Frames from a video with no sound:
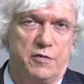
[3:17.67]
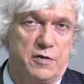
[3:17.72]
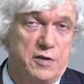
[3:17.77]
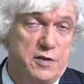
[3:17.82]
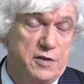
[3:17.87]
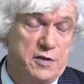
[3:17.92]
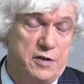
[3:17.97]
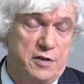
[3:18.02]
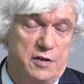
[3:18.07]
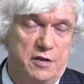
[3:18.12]

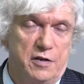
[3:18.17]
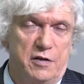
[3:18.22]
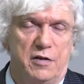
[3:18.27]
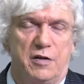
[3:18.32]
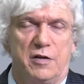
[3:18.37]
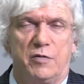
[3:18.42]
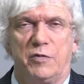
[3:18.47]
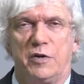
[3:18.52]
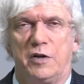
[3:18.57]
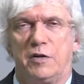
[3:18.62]
course in an
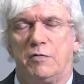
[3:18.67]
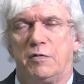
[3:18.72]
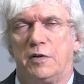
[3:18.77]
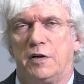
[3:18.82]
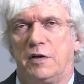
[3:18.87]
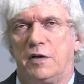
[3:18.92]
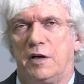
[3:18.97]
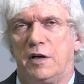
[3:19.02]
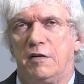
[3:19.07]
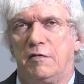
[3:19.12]
economy
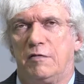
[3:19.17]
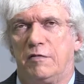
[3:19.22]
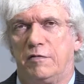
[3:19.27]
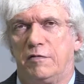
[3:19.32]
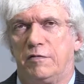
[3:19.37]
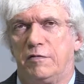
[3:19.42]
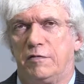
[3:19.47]
where you have